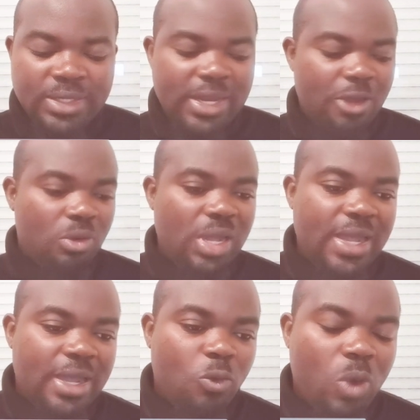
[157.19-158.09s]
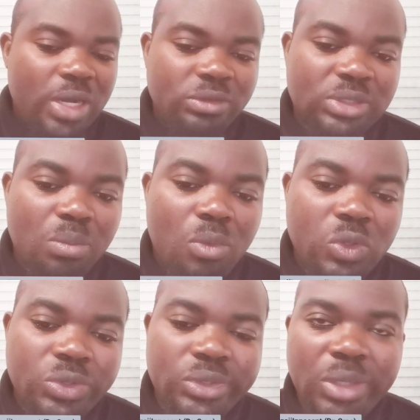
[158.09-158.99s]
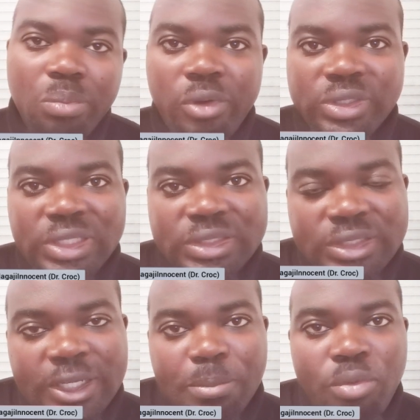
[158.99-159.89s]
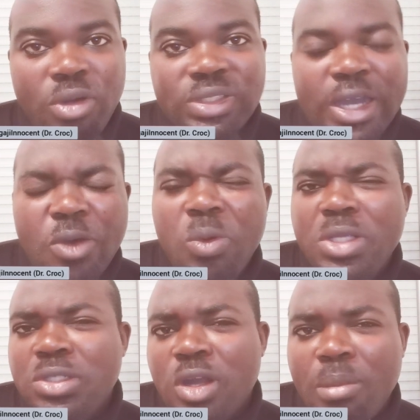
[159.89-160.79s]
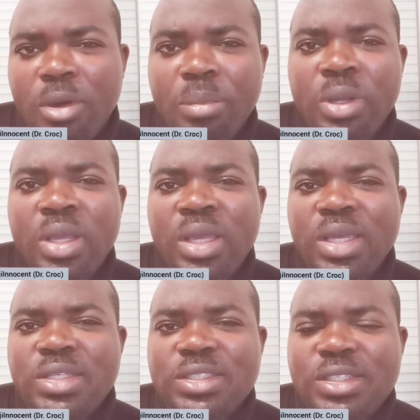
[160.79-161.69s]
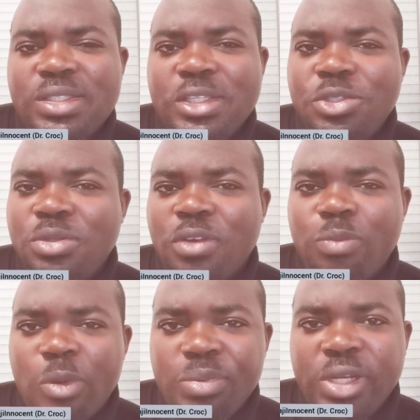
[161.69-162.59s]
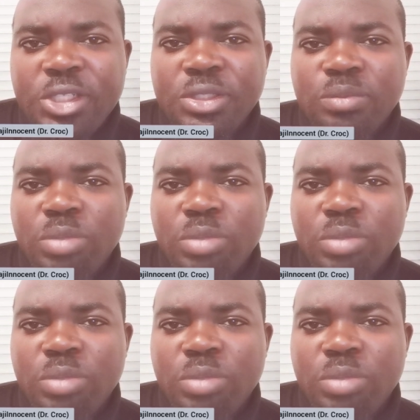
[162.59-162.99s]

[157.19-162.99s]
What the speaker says: Now, one of the most important points that always come up is this issue of population.